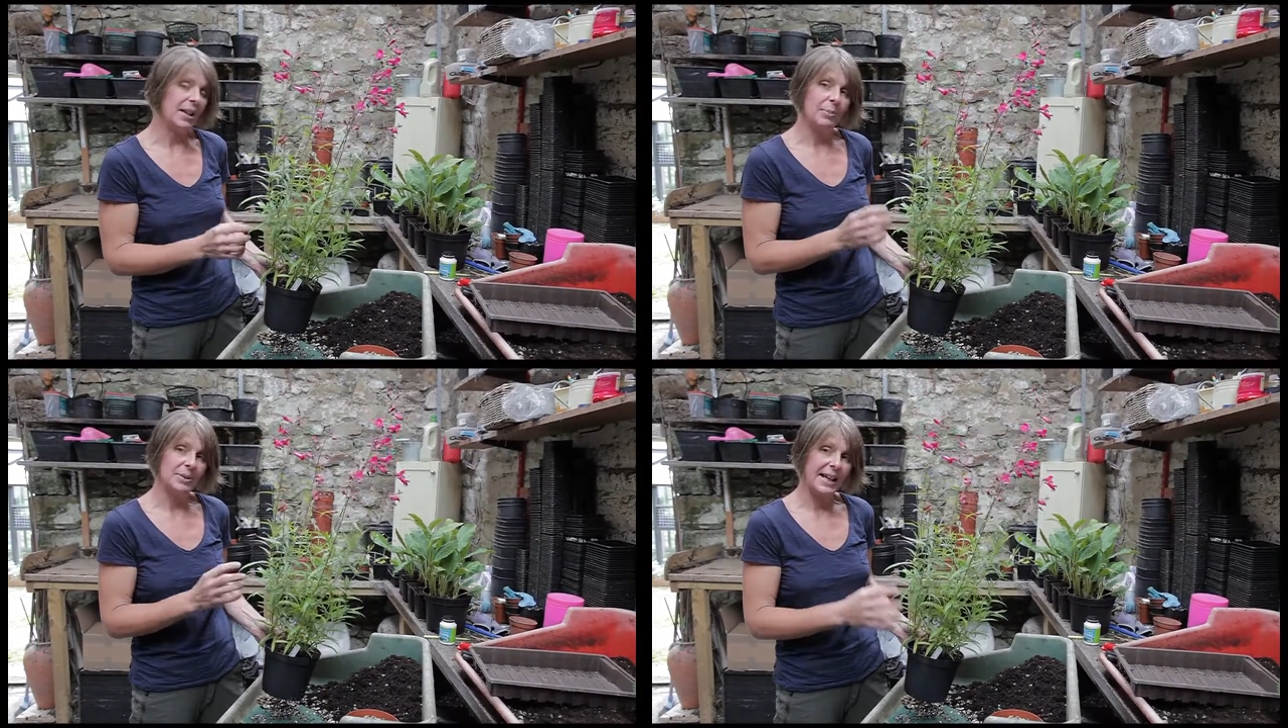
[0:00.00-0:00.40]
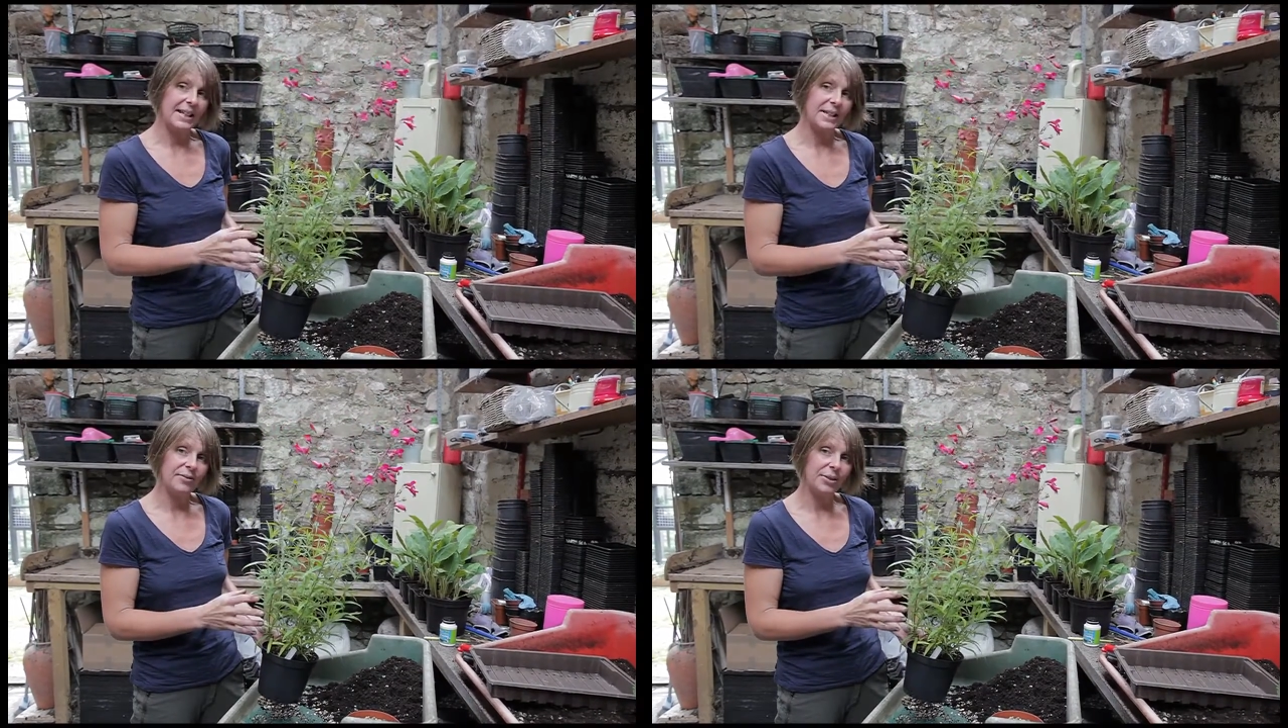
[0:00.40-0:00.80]

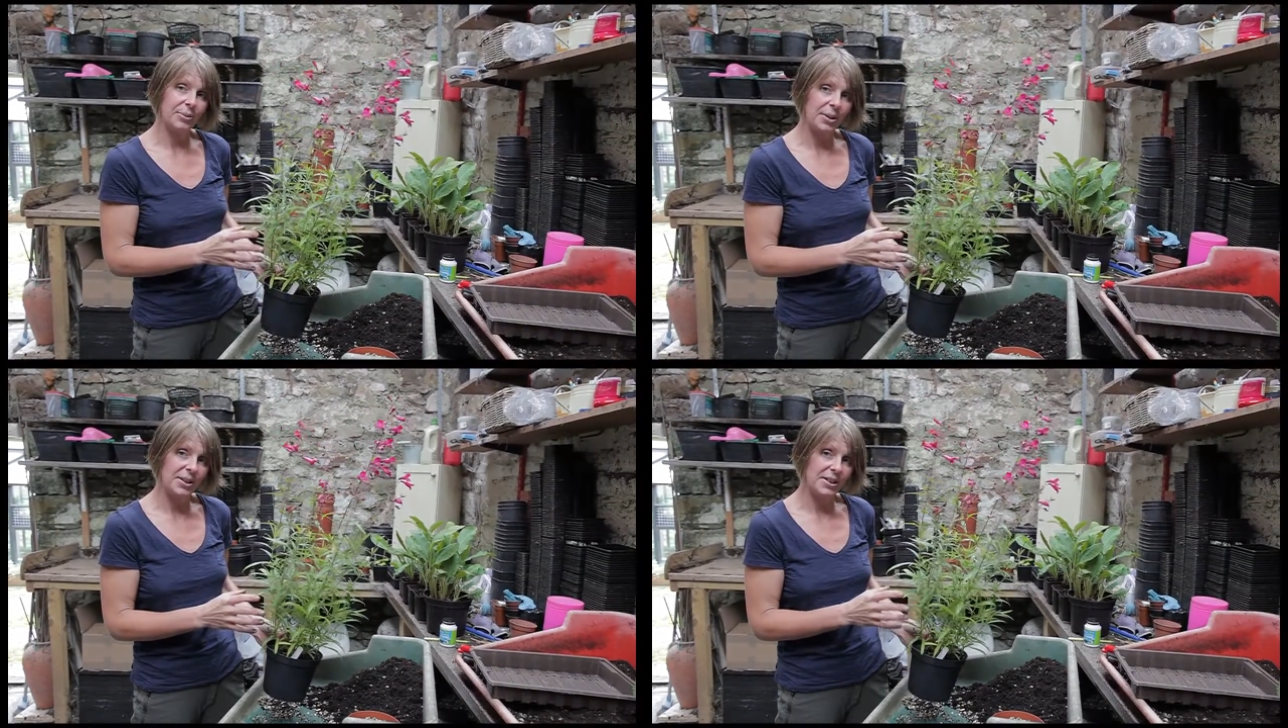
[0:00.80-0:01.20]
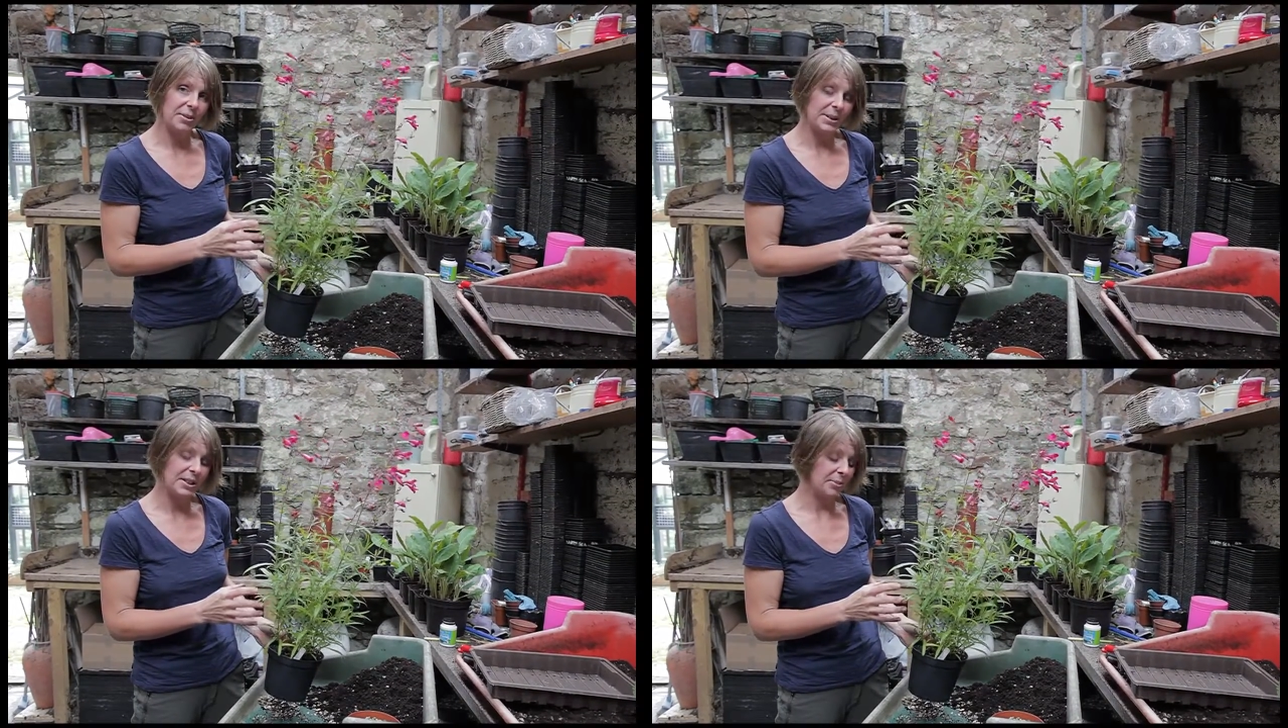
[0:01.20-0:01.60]
protected from the worst of the
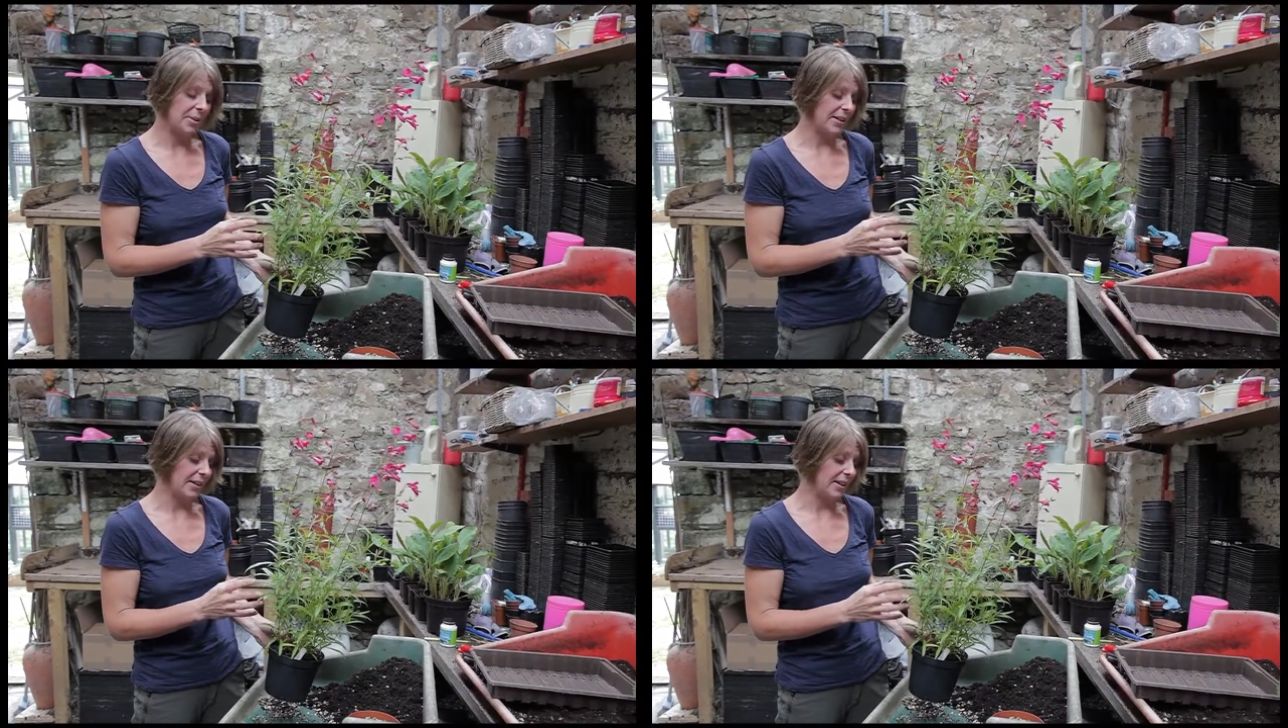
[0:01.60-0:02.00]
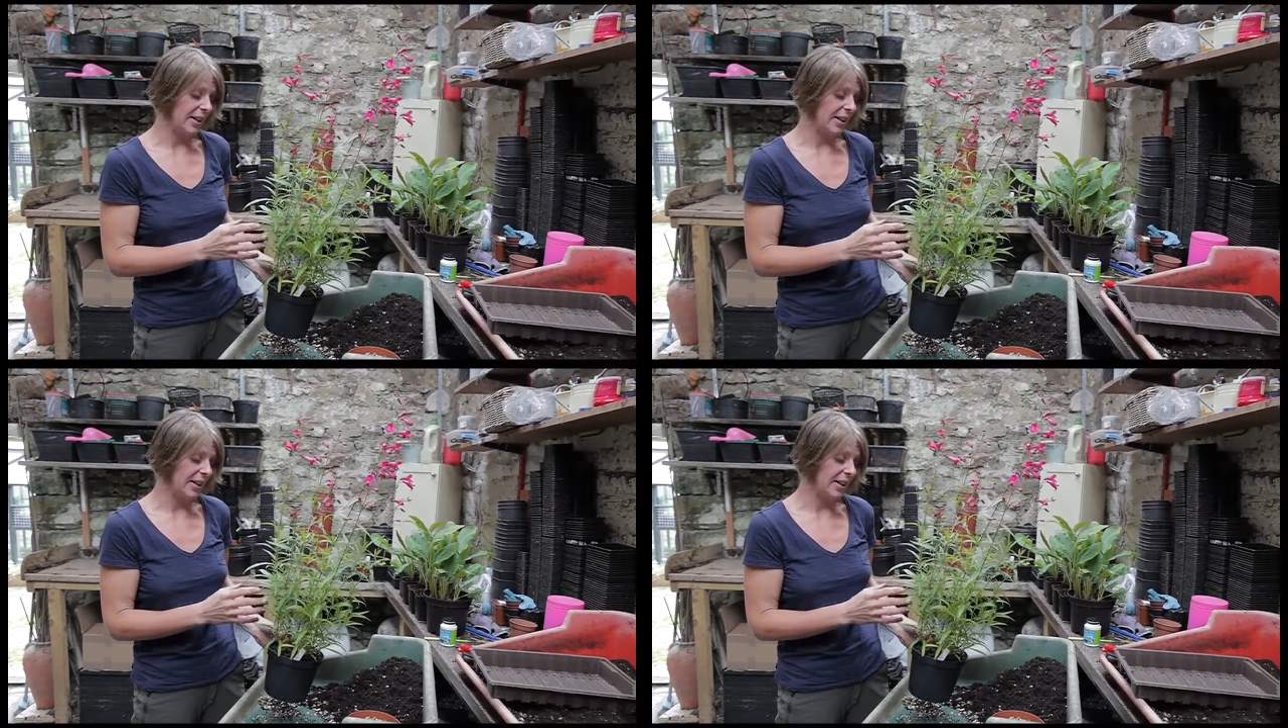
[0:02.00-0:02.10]
winter weather.